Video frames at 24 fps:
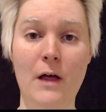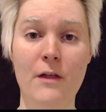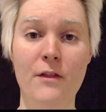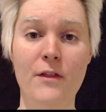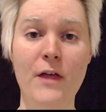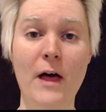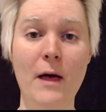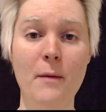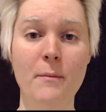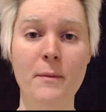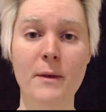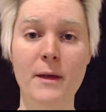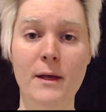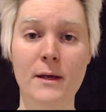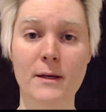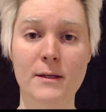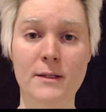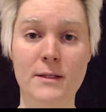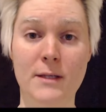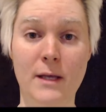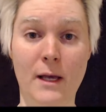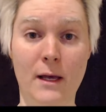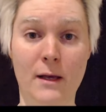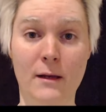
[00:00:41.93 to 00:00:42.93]
That being
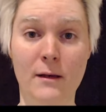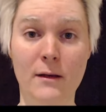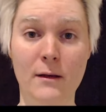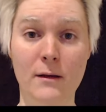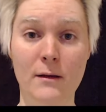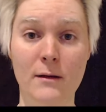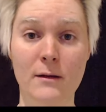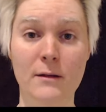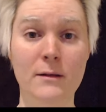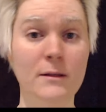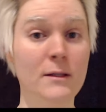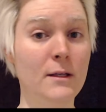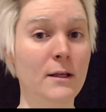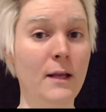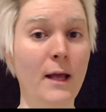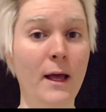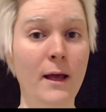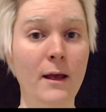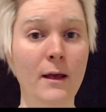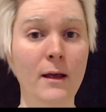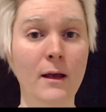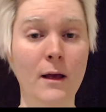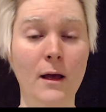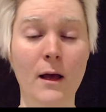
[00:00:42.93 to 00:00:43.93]
said,
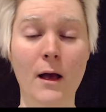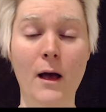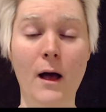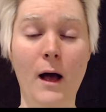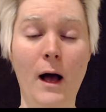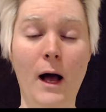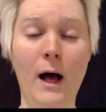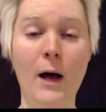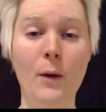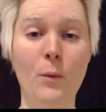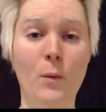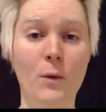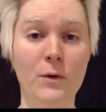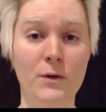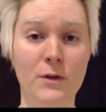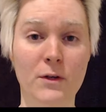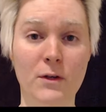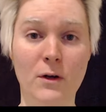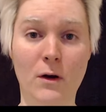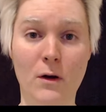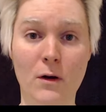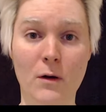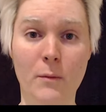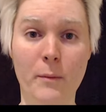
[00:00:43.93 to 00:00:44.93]
today I want to
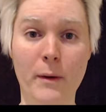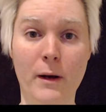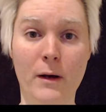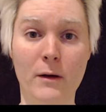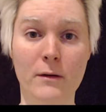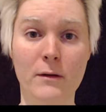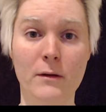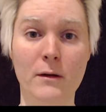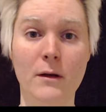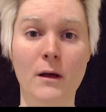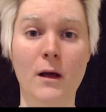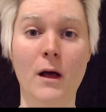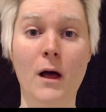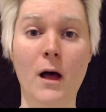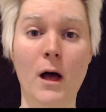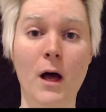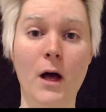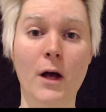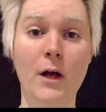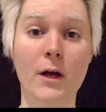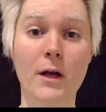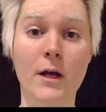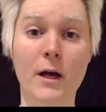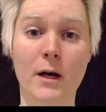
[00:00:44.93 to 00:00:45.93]
talk about
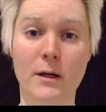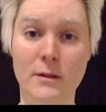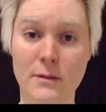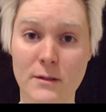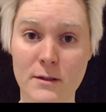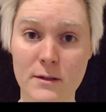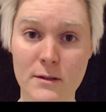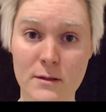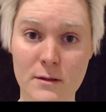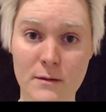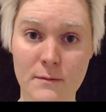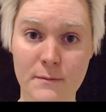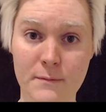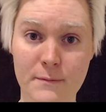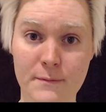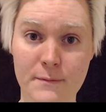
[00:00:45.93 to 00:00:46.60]
guns.